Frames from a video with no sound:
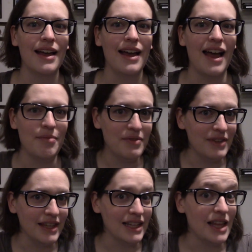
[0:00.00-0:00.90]
I've been
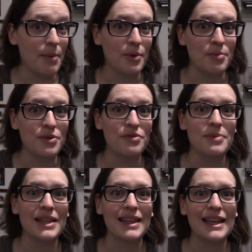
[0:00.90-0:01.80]
feeling a lot more
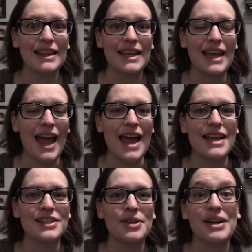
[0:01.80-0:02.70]
movement lately,
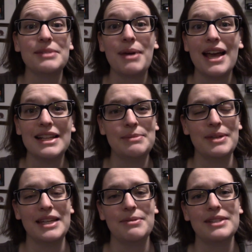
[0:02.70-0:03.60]
and so has my
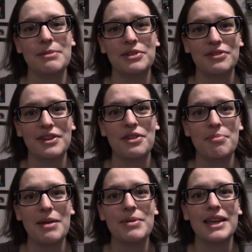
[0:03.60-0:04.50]
husband. He was able to feel the
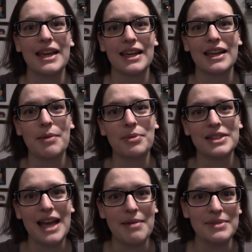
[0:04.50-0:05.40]
baby kick a couple
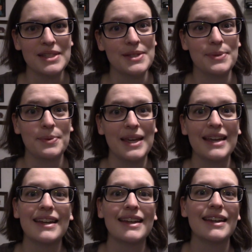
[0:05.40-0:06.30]
times this
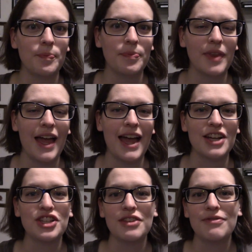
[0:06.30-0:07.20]
week. I
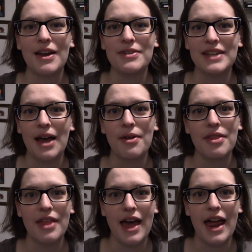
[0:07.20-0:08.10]
actually found
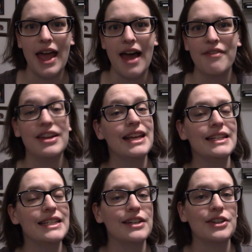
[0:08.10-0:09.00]
out that I have an
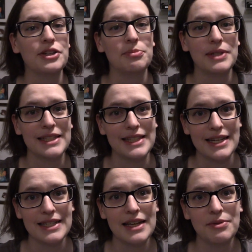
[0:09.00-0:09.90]
anterior
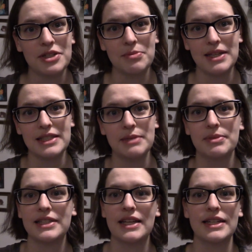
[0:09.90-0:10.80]
placenta, which means the
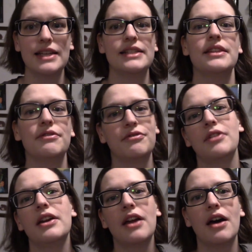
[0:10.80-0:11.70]
placenta is in the
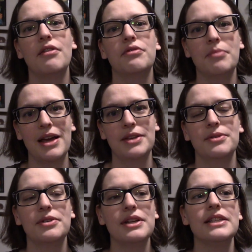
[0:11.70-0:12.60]
front of my
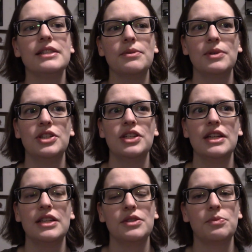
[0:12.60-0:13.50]
uterus, which
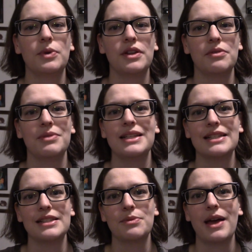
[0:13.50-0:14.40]
is one of the
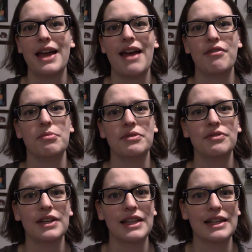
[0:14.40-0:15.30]
reasons why I haven't been
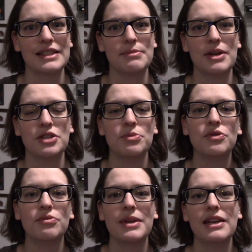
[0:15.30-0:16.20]
feeling as much
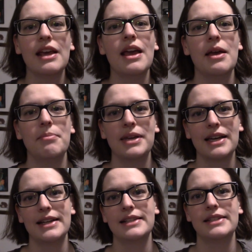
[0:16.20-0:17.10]
movement
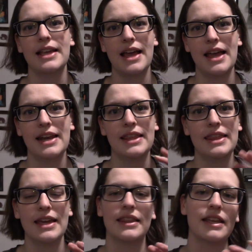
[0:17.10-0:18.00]
because
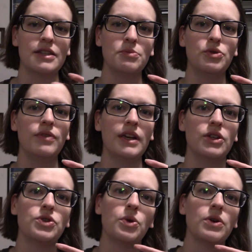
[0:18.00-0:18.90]
anything that's moving
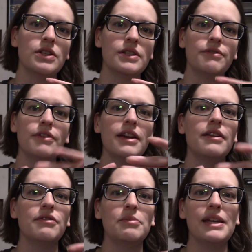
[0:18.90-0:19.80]
towards the front
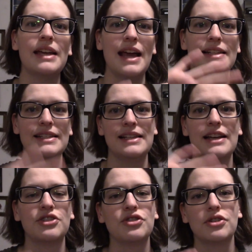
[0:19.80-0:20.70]
of me has this
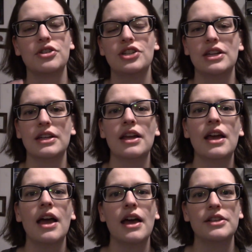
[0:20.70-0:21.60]
extra cushion.
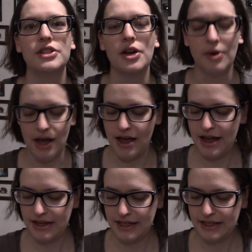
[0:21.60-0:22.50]
So
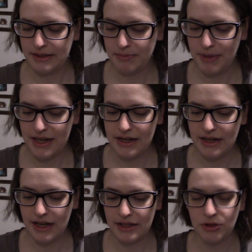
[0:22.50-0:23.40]
uh, it's
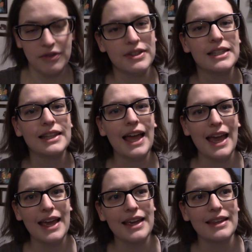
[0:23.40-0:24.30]
been sort of a
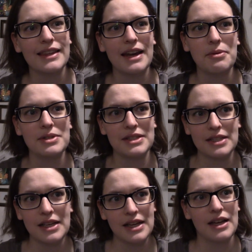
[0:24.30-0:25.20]
delay that I
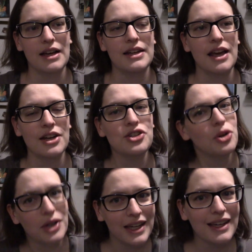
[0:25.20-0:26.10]
was not
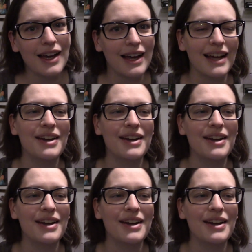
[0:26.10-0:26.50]
enjoying uh,